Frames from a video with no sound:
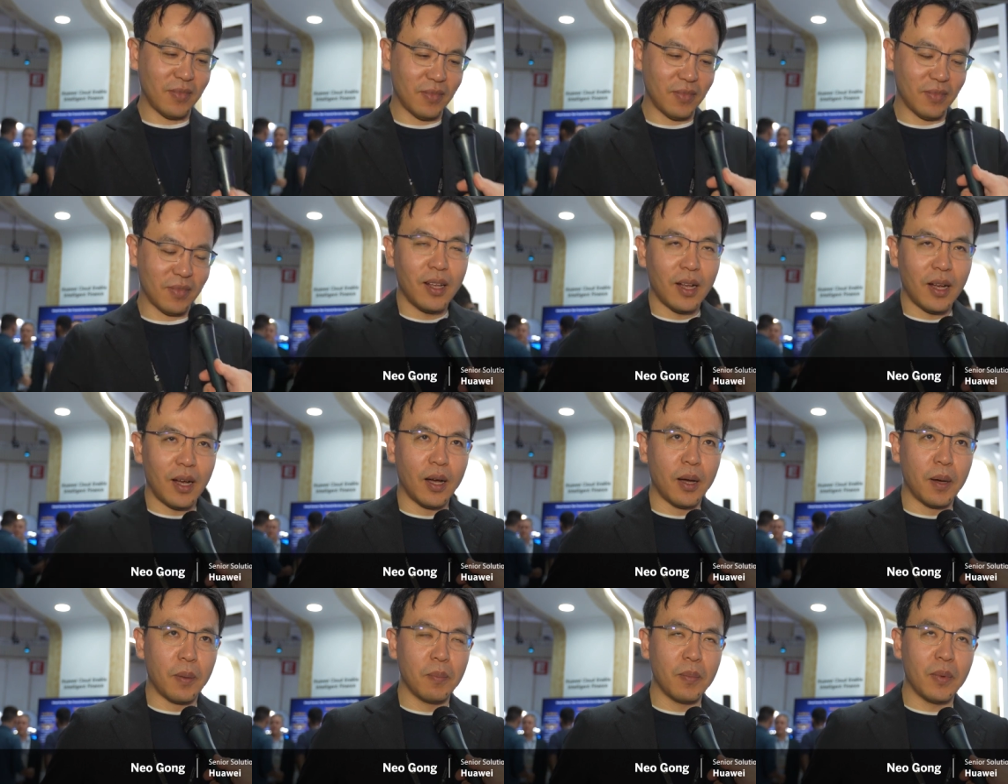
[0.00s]
Mm.
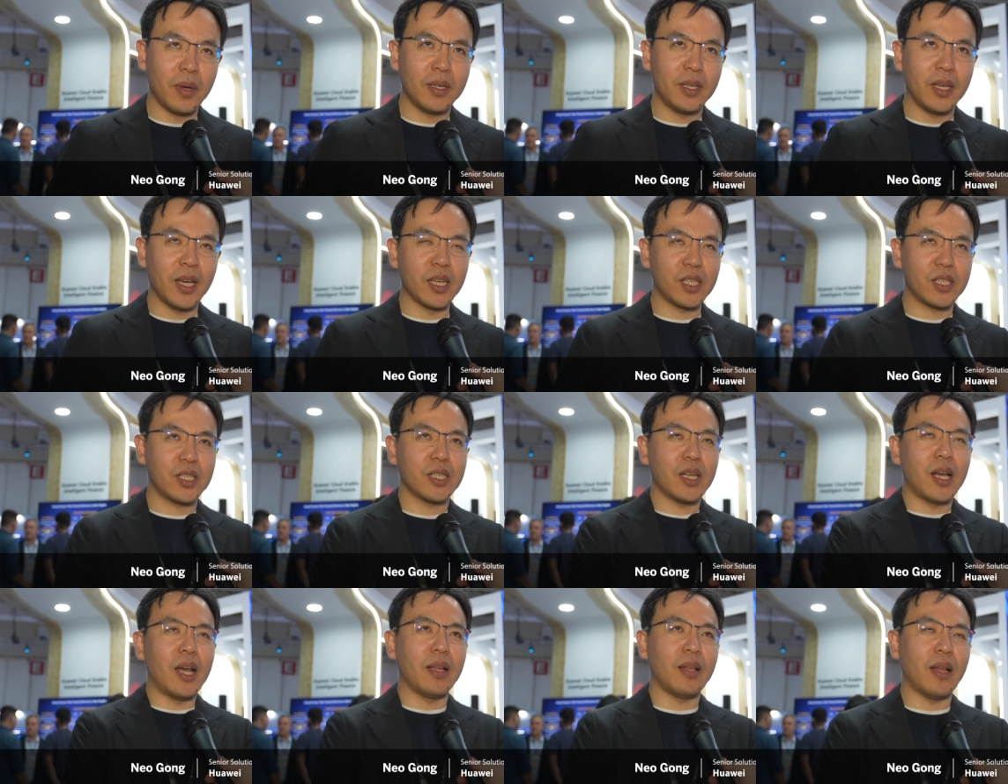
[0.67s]
Um,
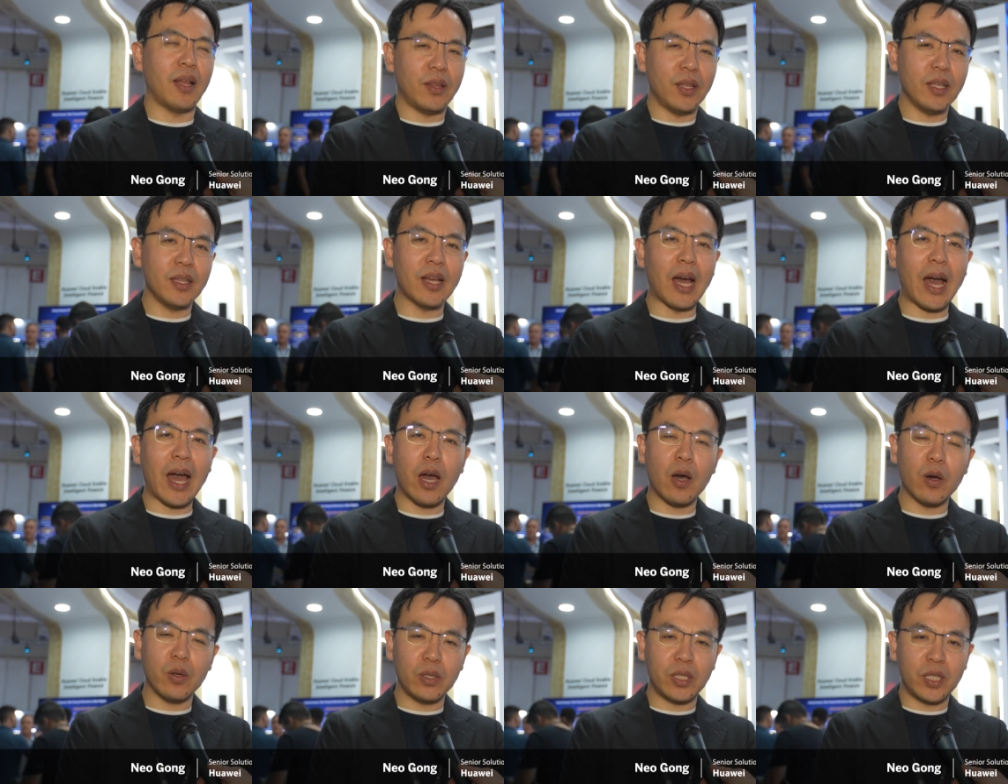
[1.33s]
yes, I, I, think the
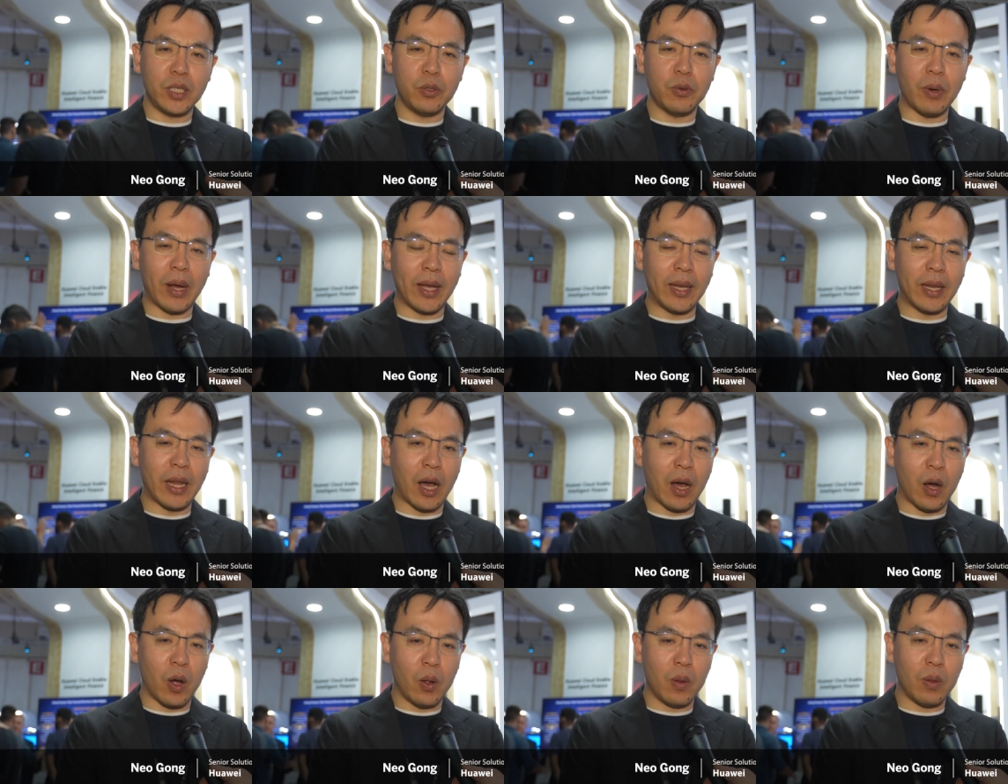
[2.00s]
IoT right
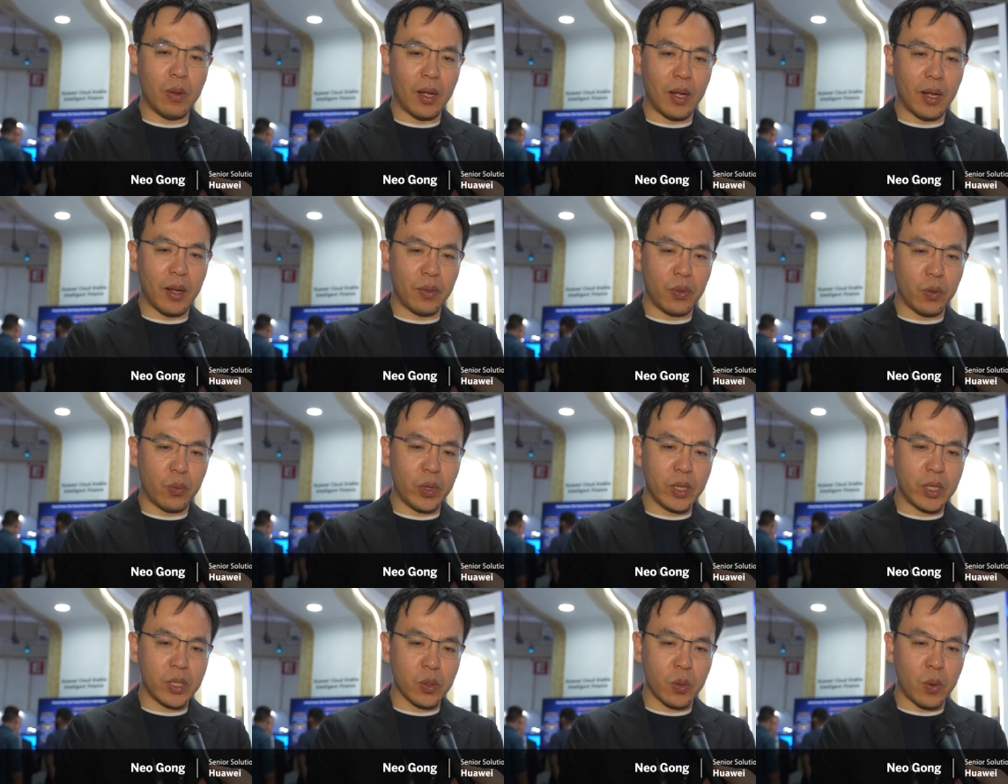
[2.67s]
now, uh, the
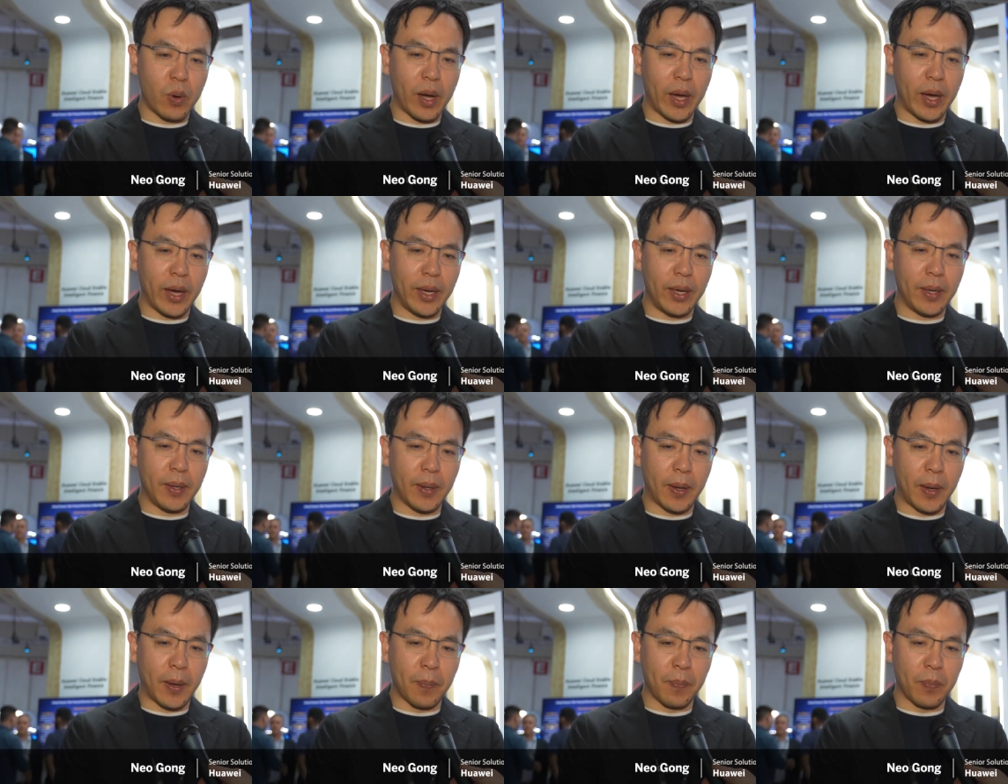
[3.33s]
reason
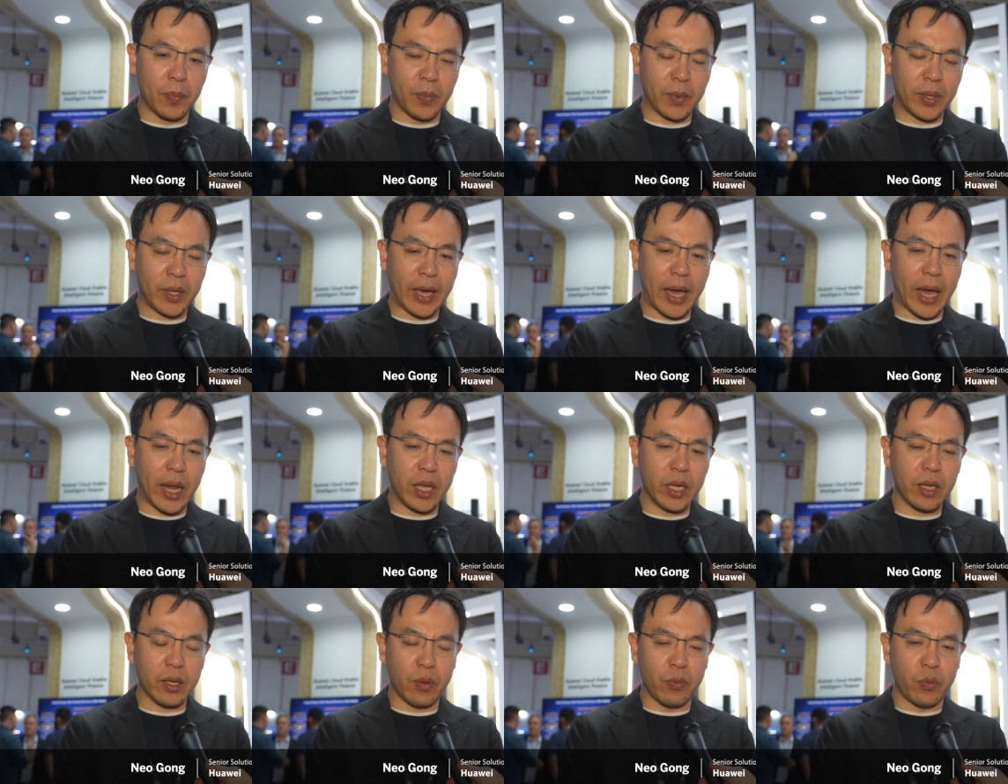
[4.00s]
why I'm
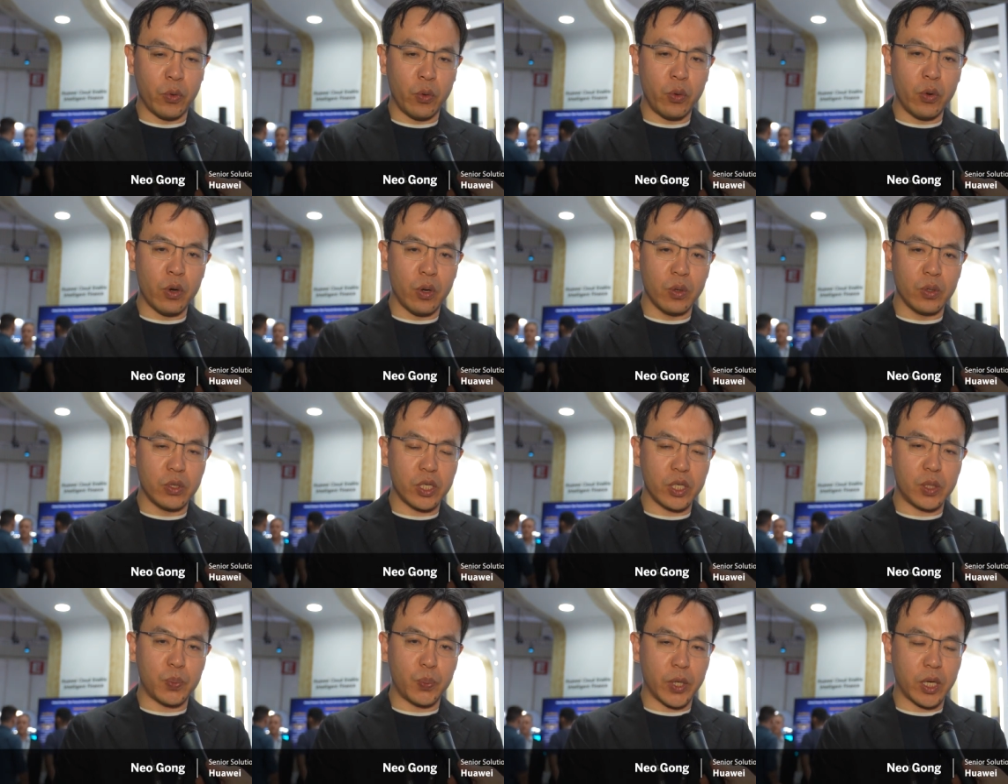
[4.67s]
getting a new role
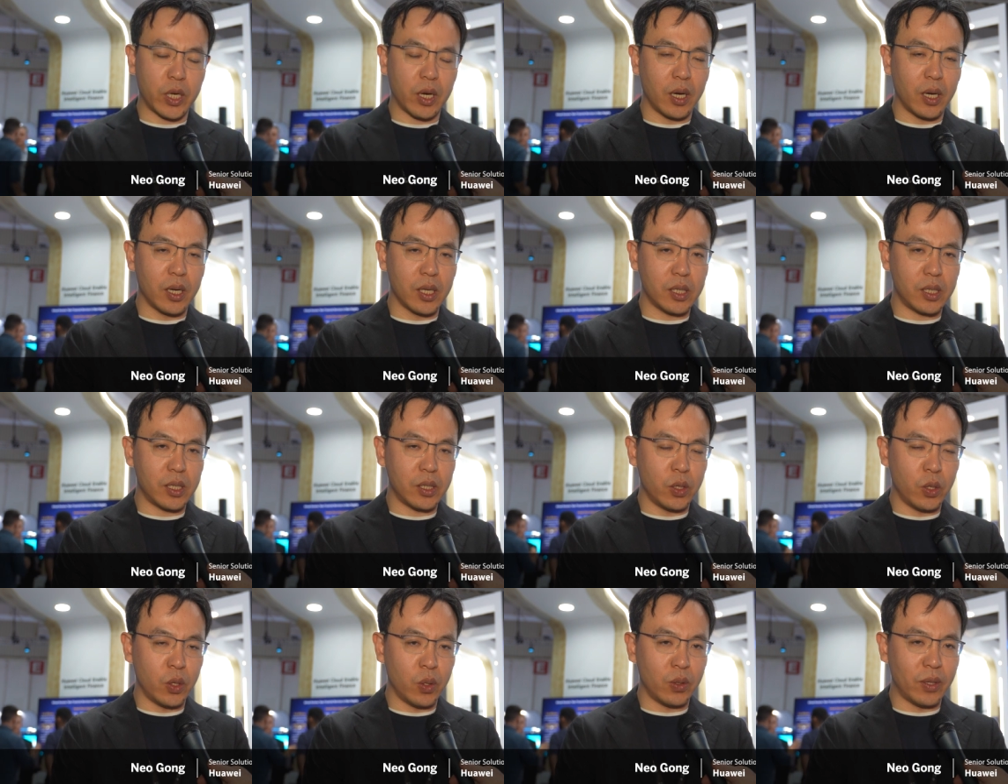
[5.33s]
is just
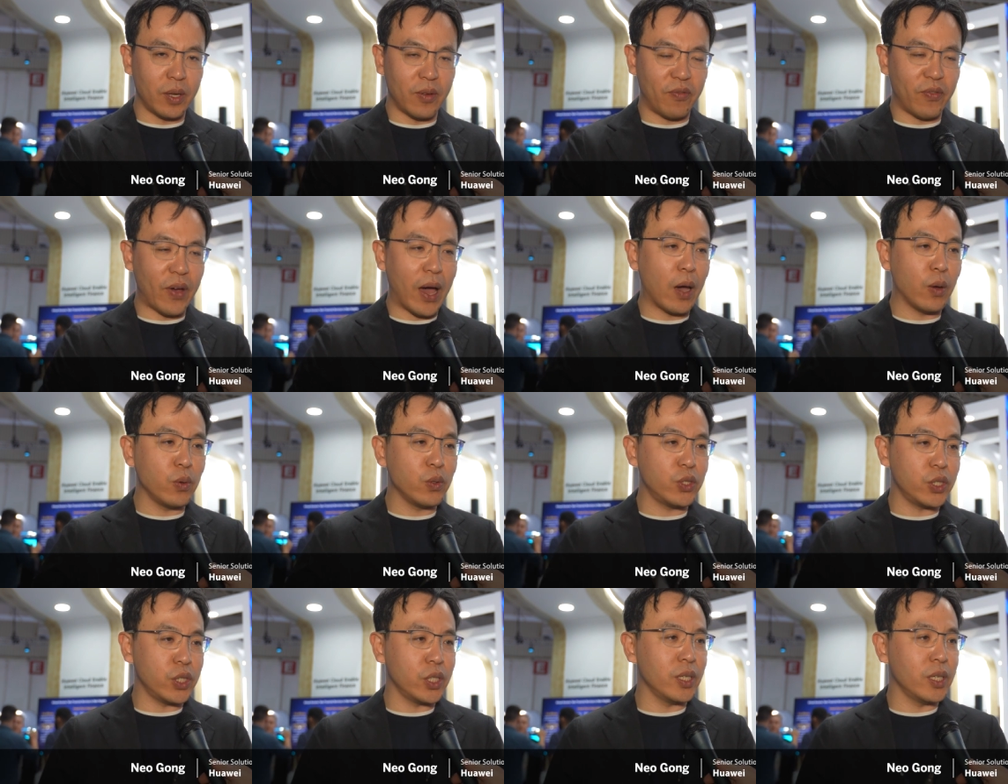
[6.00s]
because, you know, the
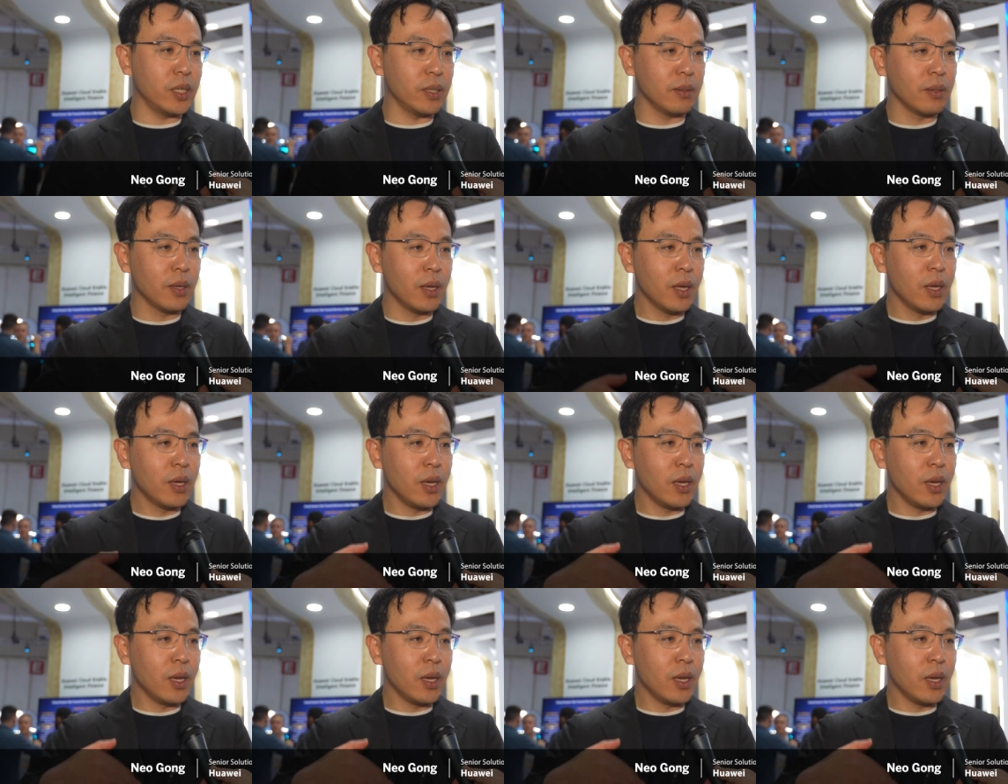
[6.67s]
5G